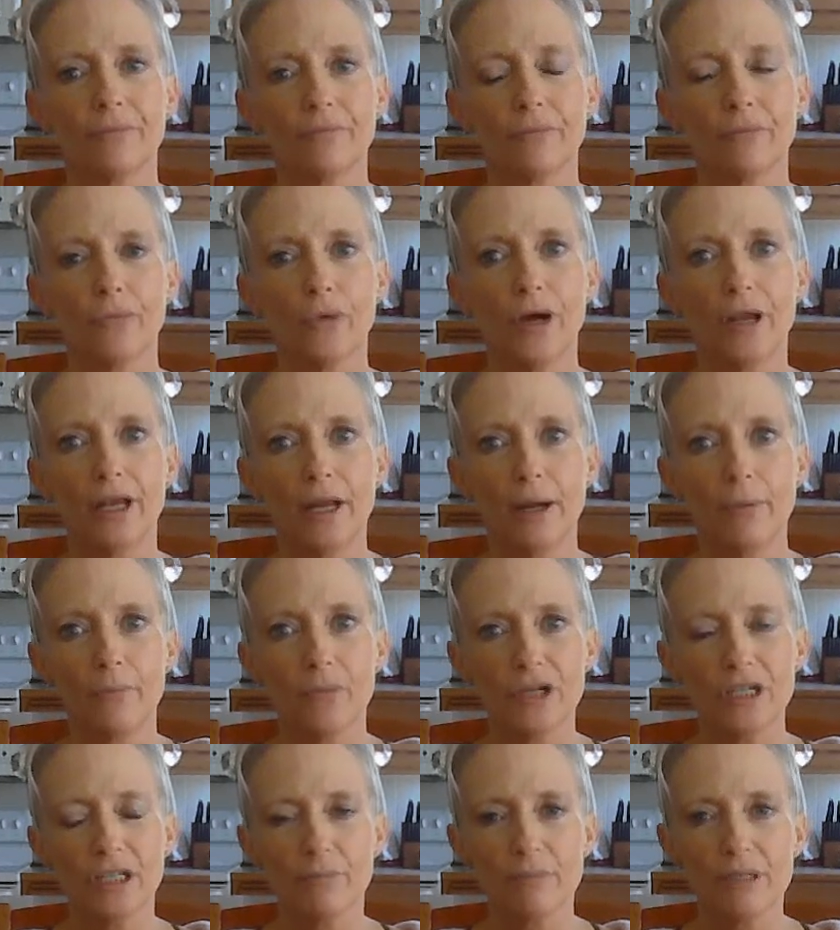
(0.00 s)
What
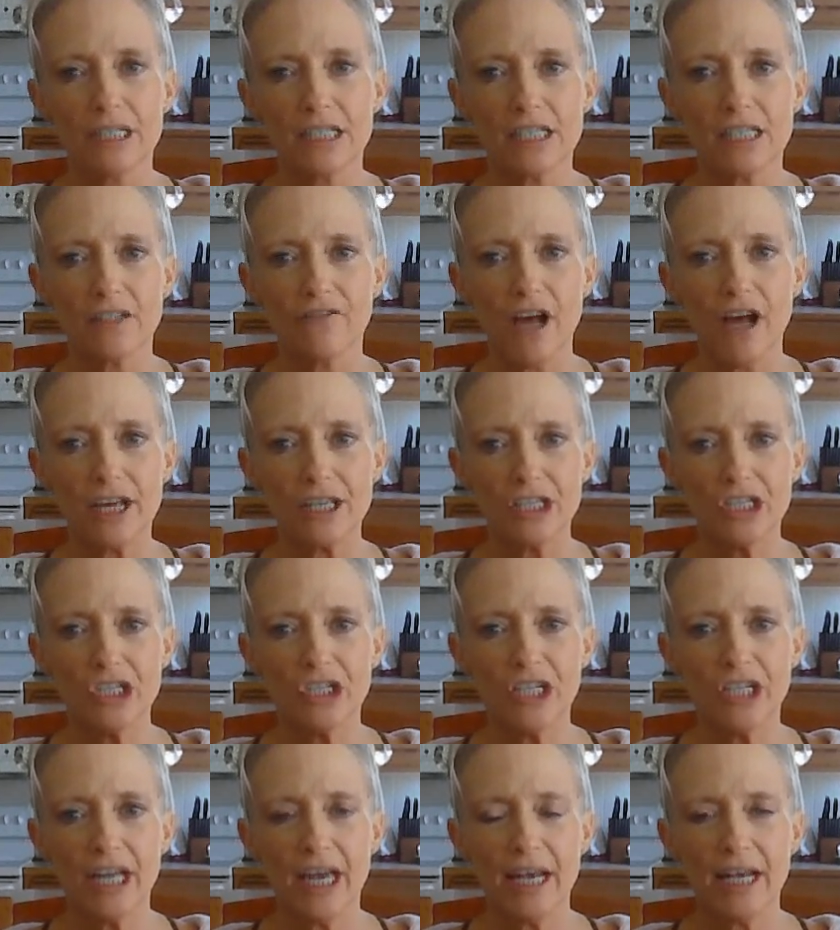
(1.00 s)
number did Mrs.
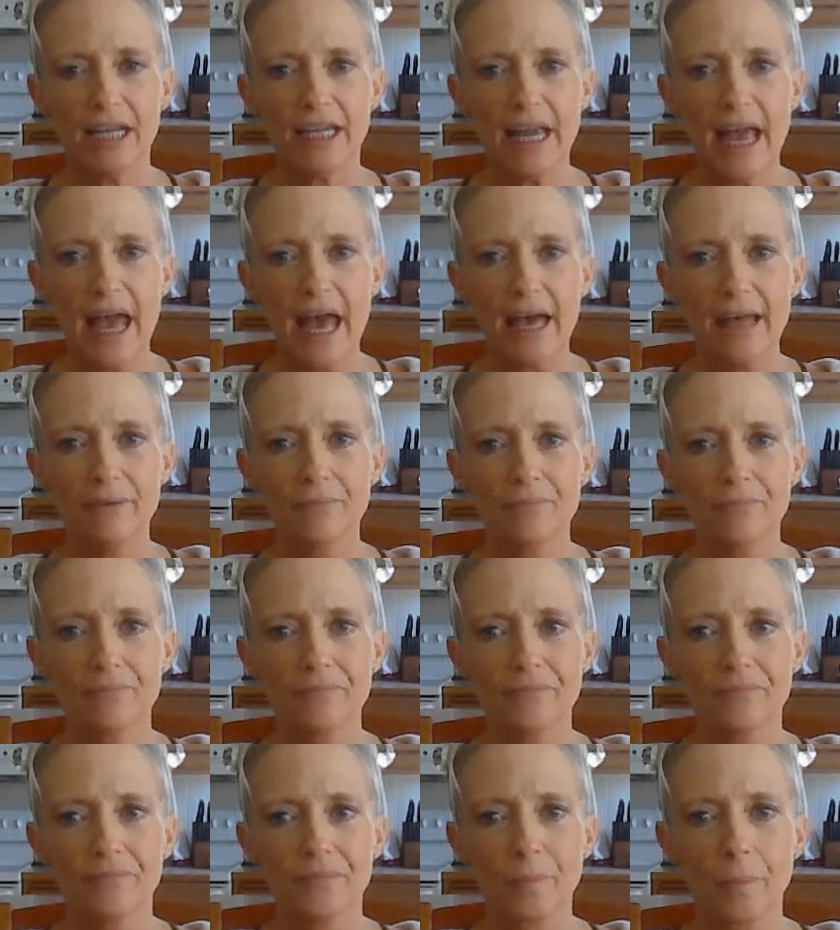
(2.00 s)
Foster get again?
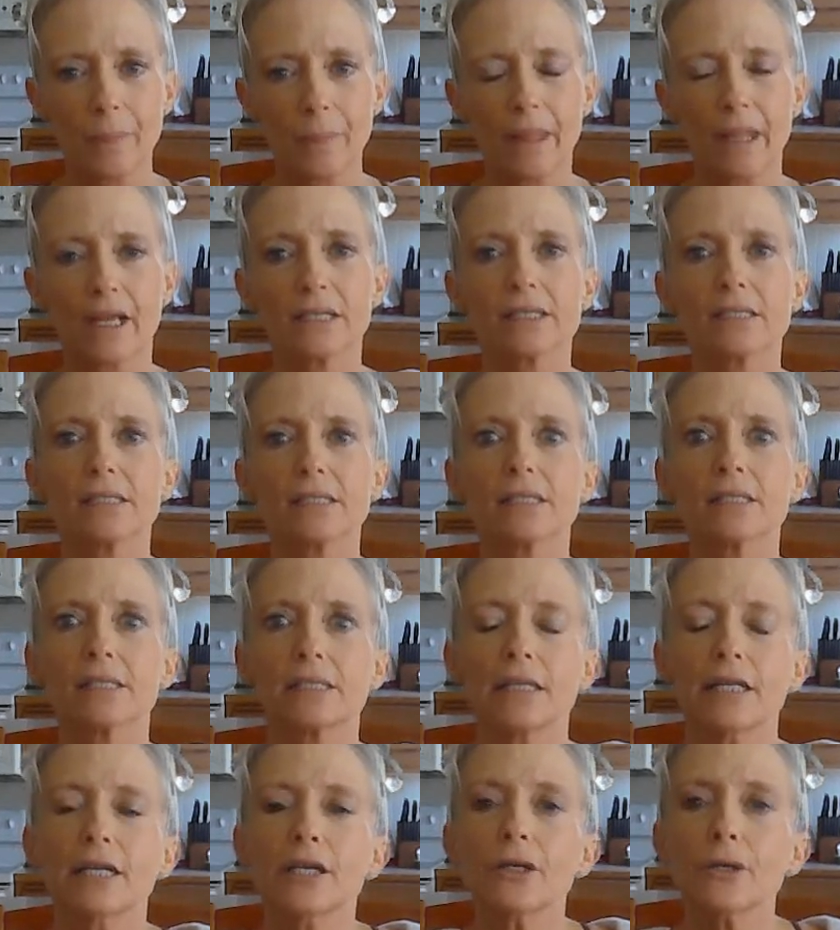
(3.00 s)

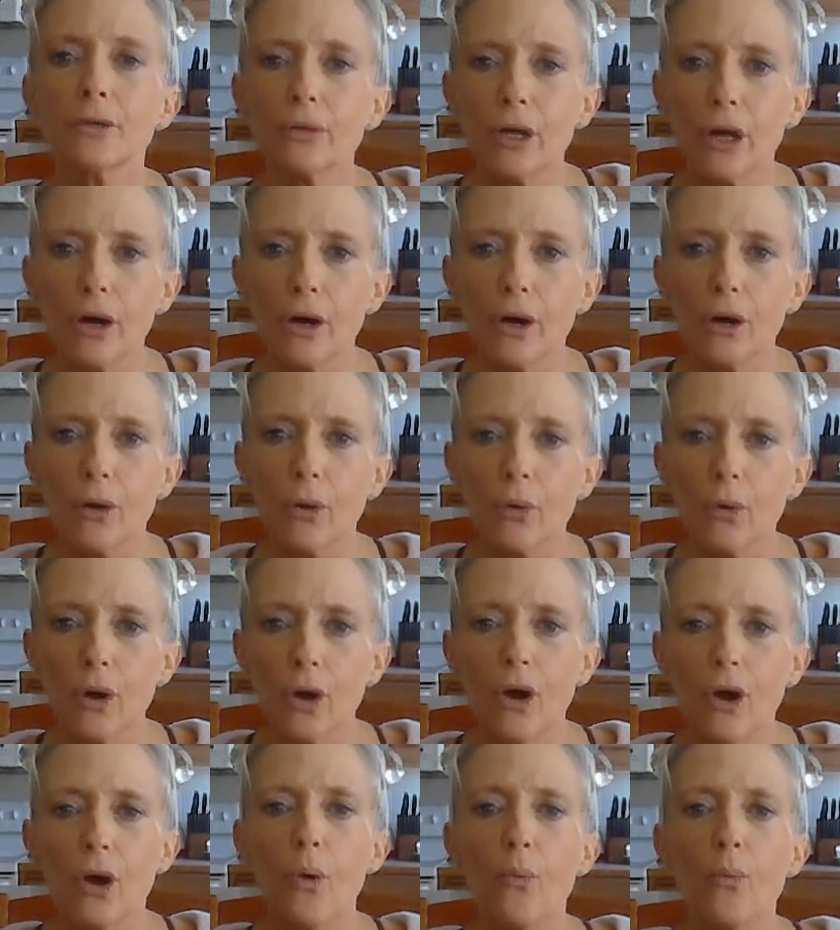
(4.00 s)
0.
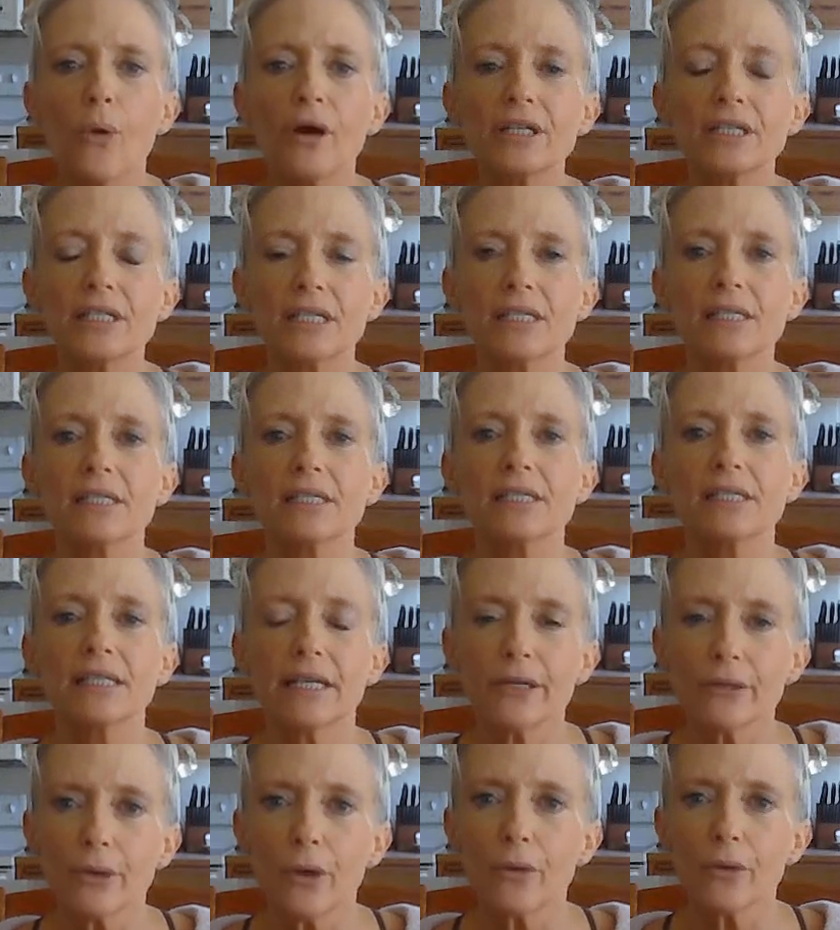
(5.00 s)
What does
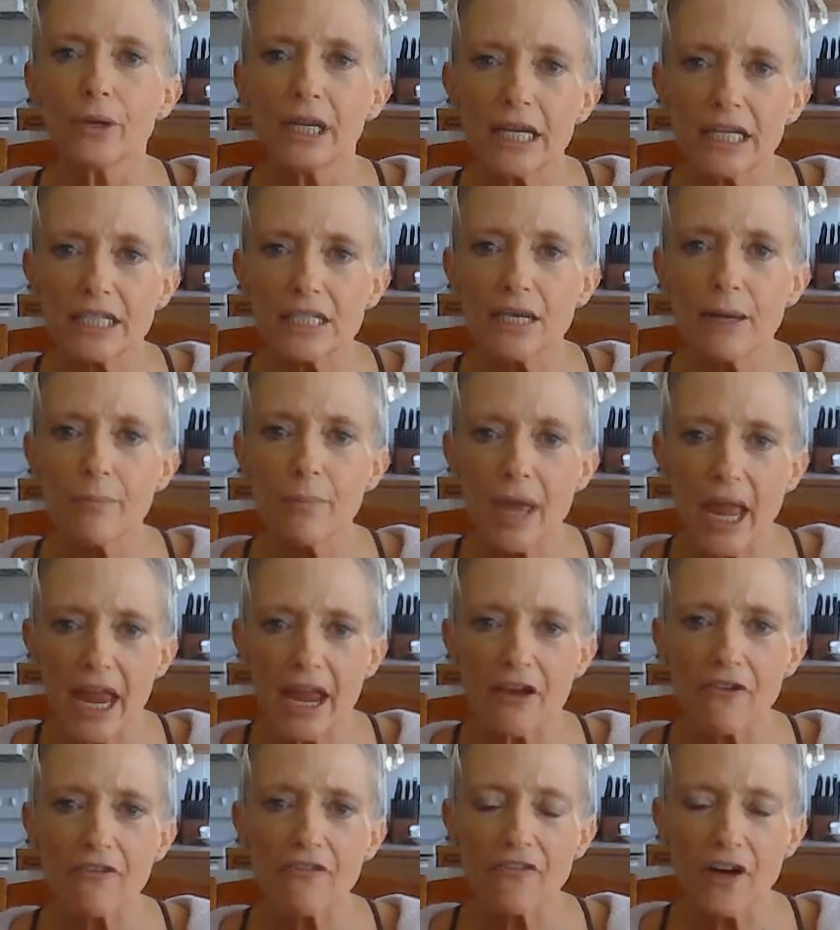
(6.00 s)
0 need to
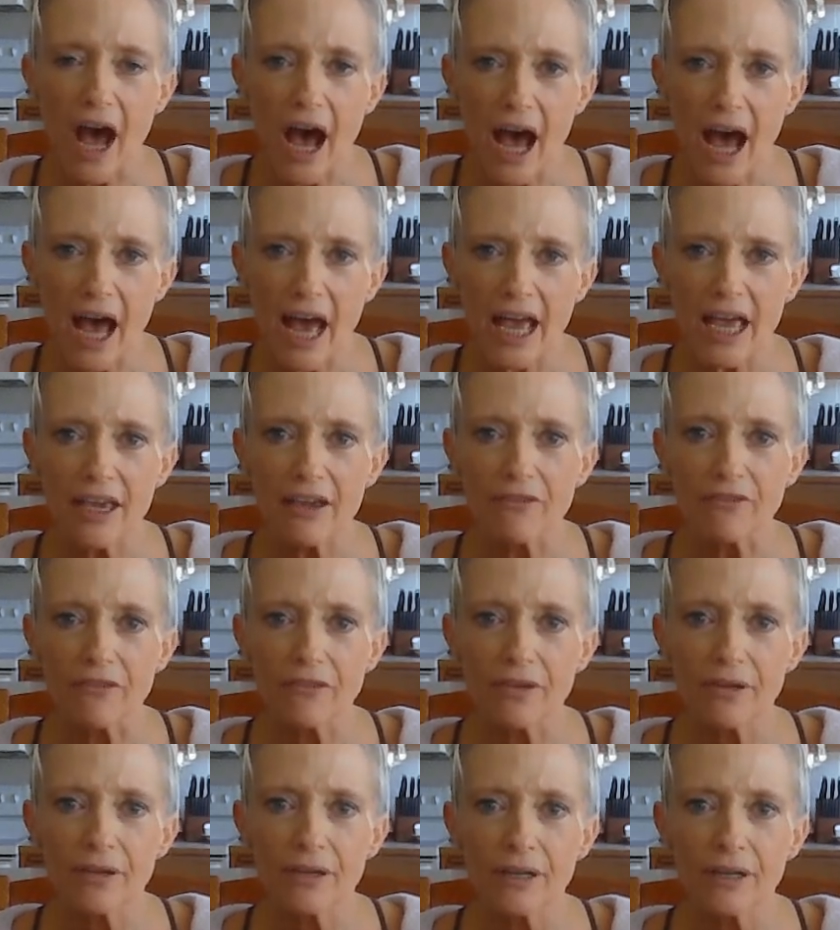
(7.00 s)
make 5?